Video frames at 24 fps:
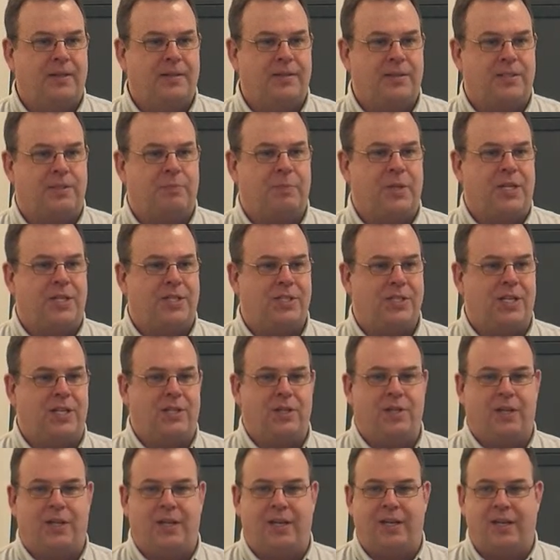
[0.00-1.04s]
The speech that
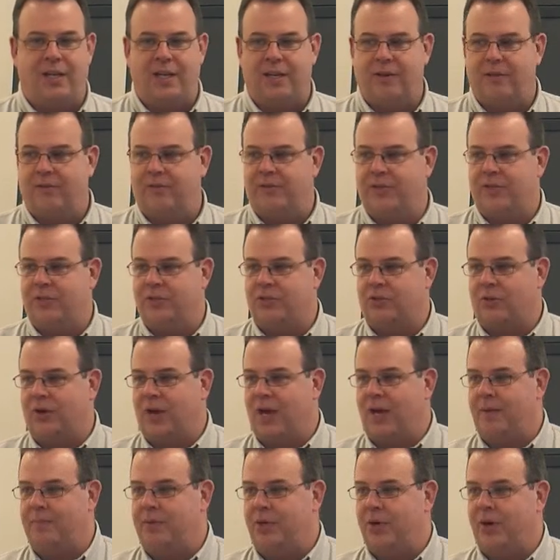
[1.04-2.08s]
you can give to
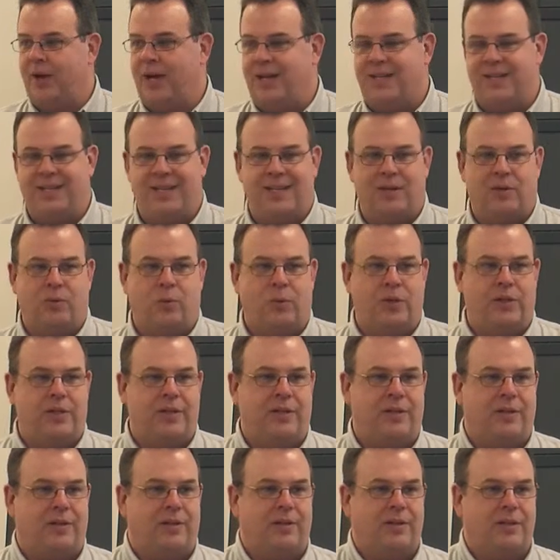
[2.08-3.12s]
describe your idea
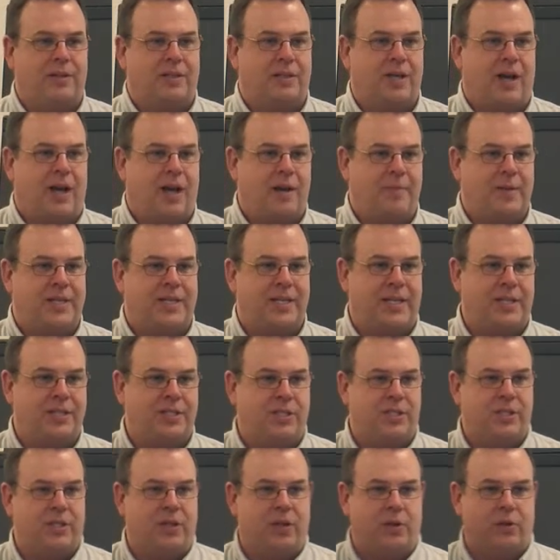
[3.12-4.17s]
within the time it takes
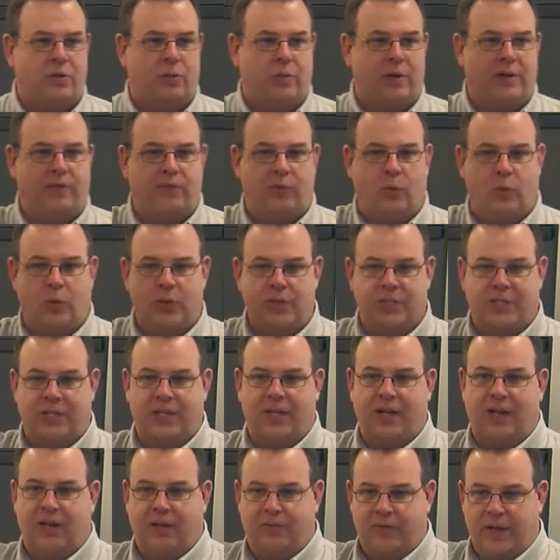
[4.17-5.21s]
you to go 3 floors in
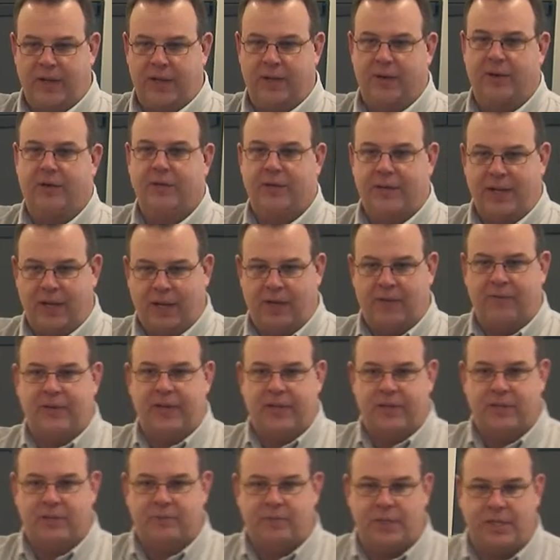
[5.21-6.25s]
an elevator, the
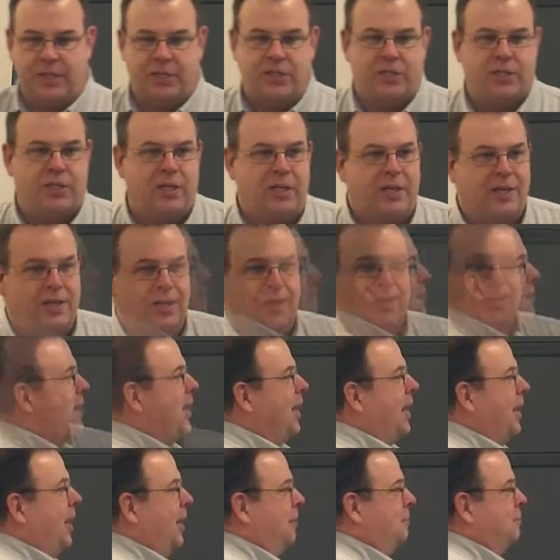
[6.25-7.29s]
elevator speech.
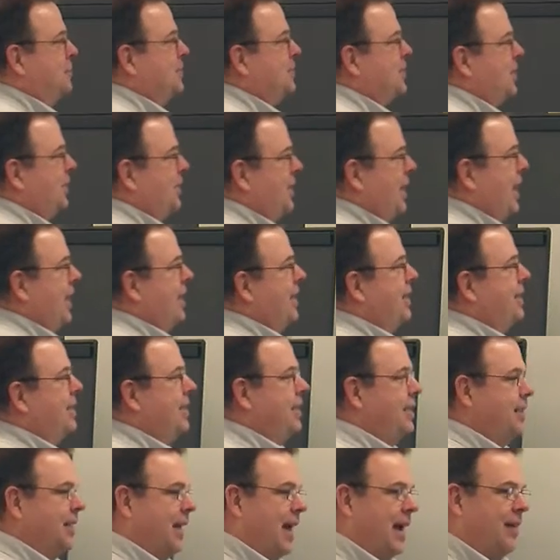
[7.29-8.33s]
So yeah, you
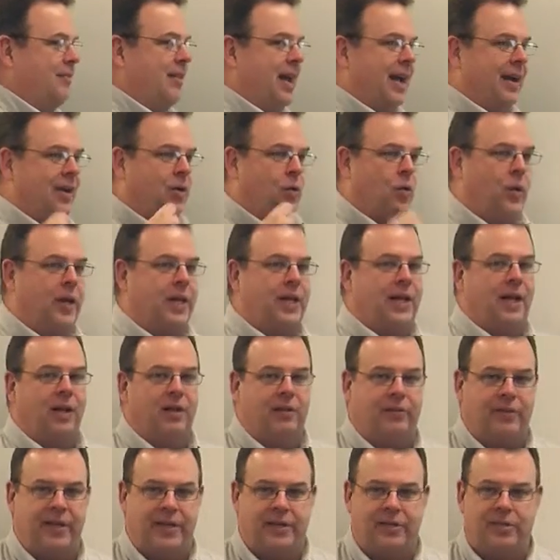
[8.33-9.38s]
need to have that quick
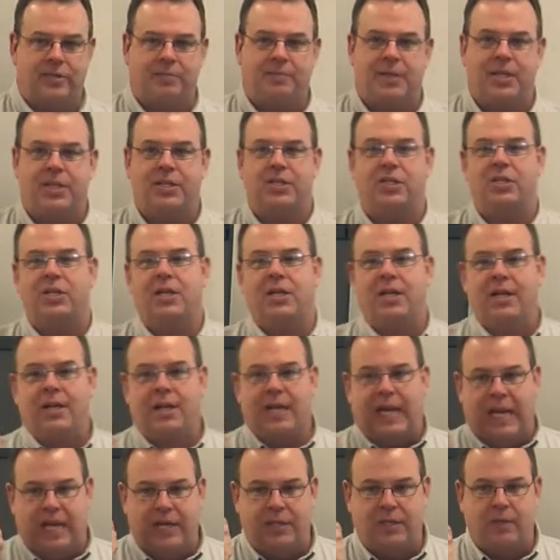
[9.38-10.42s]
elevator speech
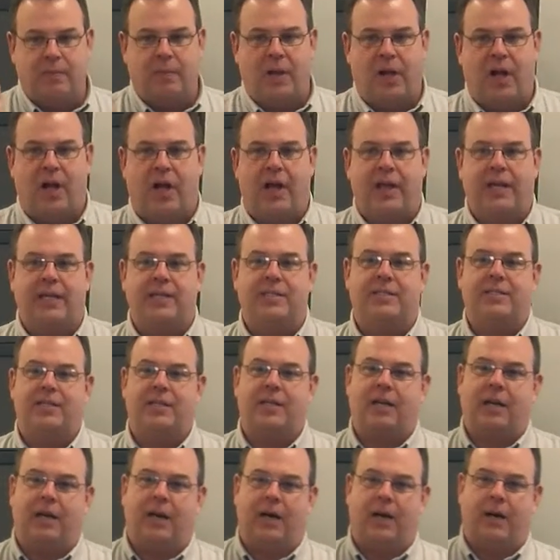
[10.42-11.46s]
in your mind.
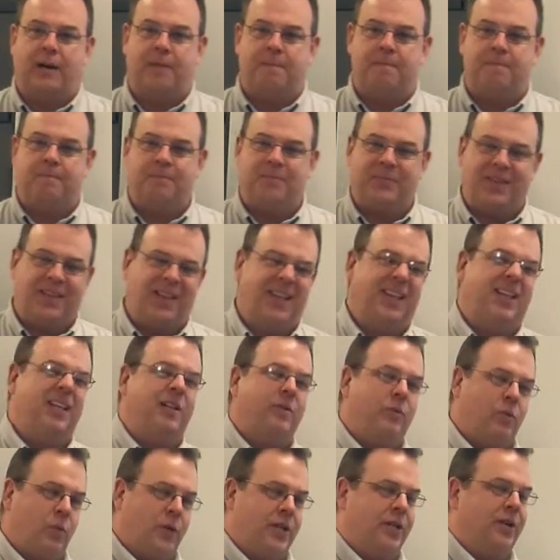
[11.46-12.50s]

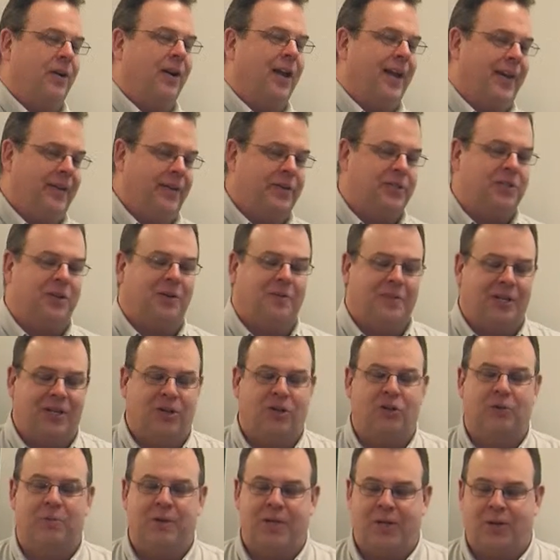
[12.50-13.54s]
With your lender, it's going to be a
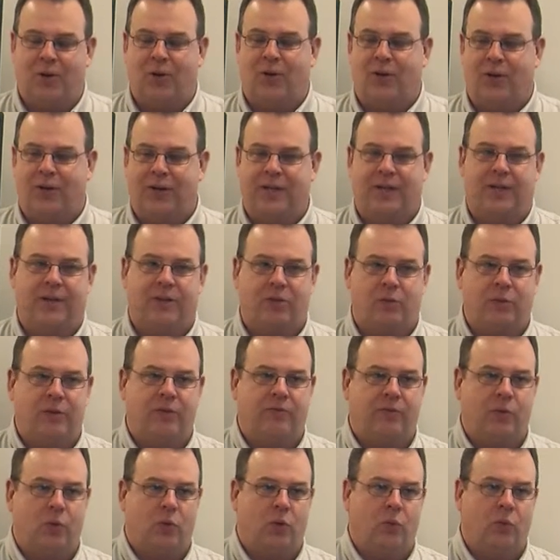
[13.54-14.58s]
little bit longer than the
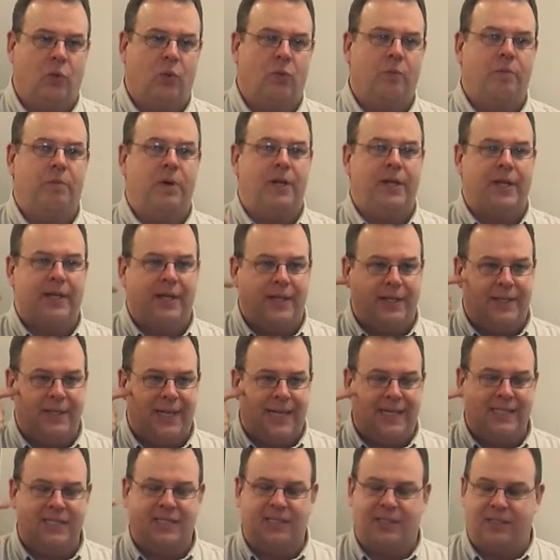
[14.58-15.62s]
3-floor rule, but
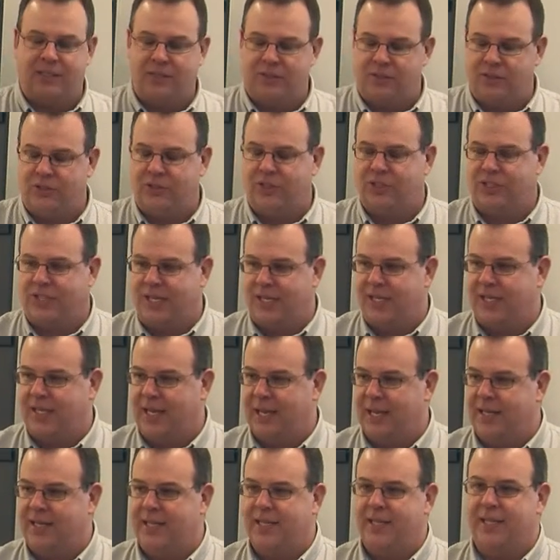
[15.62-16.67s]
that's just getting the
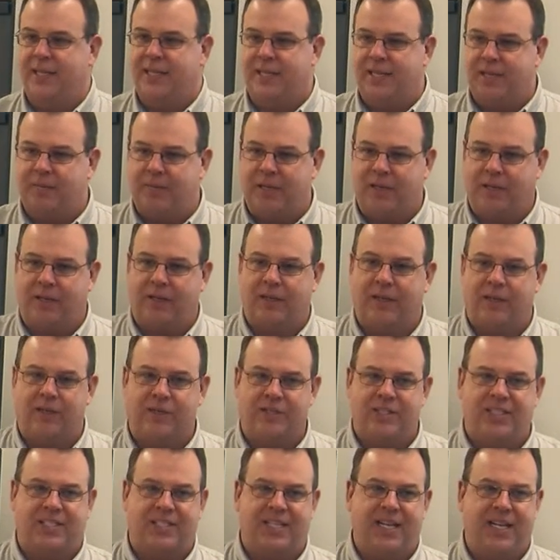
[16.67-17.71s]
idea. You need to be clear,
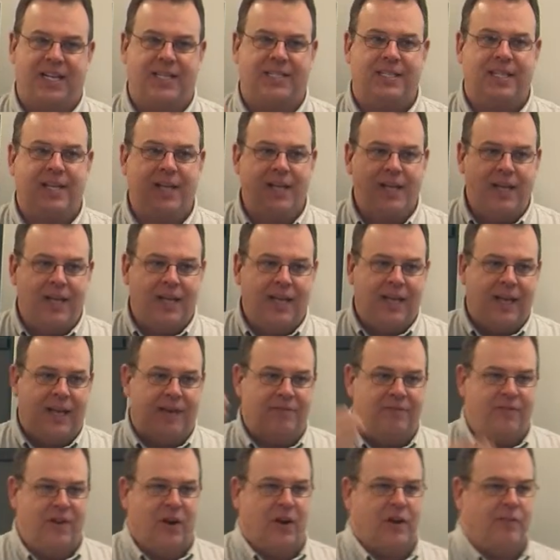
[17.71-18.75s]
succinct,
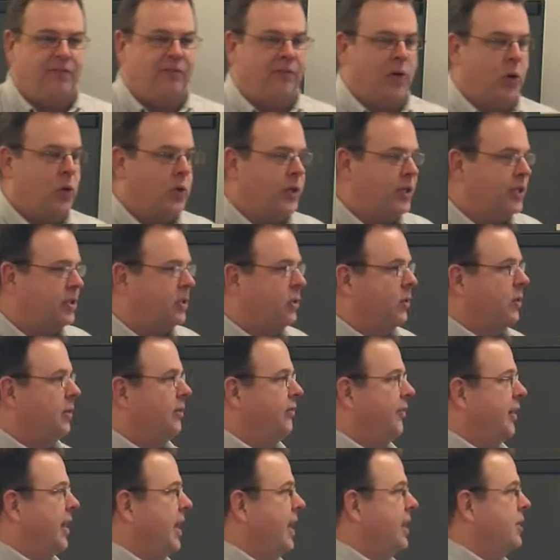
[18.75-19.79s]
and very focused on the
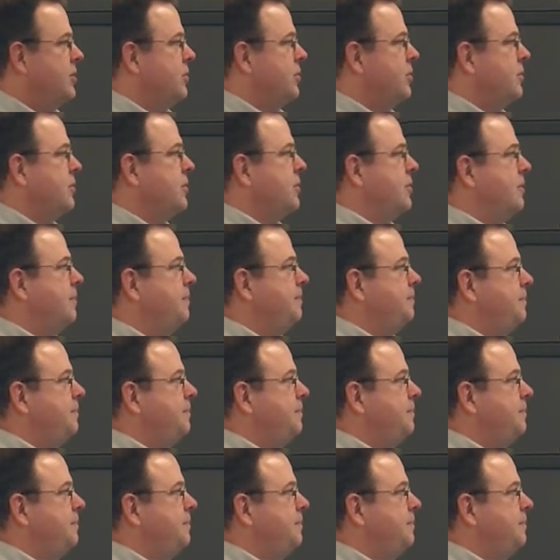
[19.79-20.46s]
financials.